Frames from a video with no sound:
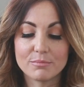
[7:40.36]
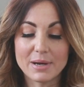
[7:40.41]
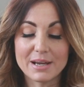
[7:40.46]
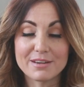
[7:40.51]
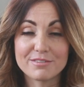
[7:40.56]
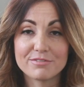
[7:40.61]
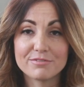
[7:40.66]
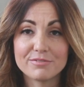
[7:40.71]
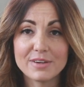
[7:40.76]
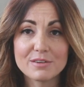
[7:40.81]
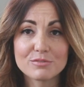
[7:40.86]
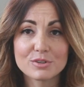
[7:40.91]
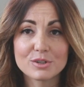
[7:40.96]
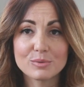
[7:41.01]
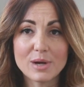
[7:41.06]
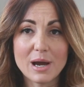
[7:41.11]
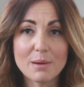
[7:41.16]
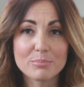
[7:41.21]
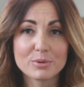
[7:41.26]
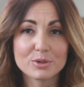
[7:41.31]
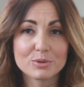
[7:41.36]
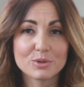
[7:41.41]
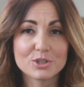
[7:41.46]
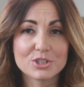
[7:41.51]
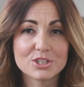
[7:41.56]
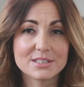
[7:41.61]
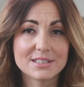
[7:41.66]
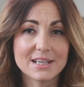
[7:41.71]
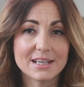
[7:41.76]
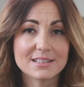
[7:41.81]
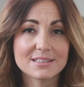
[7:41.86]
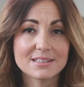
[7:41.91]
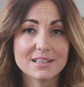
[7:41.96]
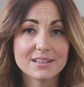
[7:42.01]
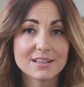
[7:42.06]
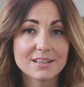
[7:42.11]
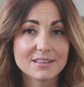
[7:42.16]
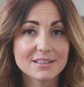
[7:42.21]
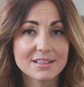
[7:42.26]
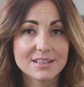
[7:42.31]
my favorite wrapper, which is that
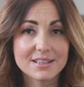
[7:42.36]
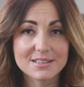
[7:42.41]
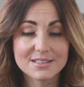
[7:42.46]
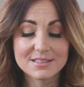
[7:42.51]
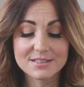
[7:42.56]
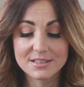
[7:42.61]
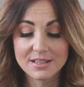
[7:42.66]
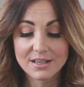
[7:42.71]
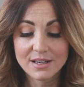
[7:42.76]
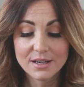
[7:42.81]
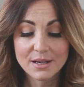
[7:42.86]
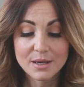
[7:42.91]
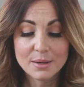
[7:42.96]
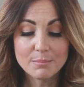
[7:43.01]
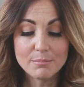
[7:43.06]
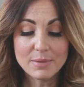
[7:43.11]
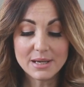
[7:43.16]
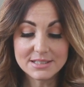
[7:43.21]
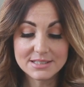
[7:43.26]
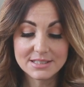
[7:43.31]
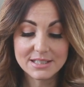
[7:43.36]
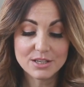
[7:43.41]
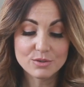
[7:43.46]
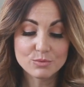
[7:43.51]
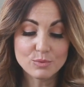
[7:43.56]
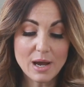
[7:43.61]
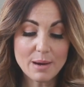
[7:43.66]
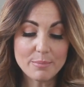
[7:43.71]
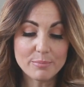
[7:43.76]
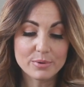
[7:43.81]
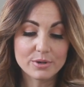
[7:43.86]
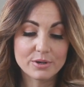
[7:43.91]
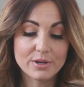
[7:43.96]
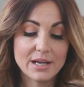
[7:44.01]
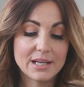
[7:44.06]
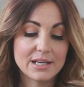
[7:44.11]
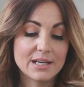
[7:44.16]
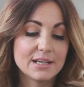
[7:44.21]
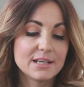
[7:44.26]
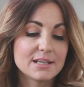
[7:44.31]
San Andres Mexican wrapper
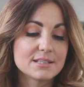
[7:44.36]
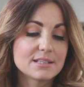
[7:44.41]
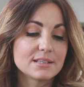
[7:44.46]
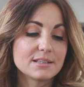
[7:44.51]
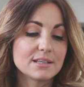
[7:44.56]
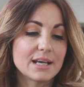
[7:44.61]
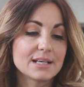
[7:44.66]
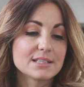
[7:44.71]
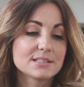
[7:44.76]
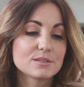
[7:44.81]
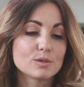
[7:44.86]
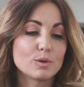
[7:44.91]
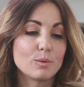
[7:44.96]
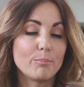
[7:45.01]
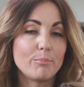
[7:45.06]
and it is a nice little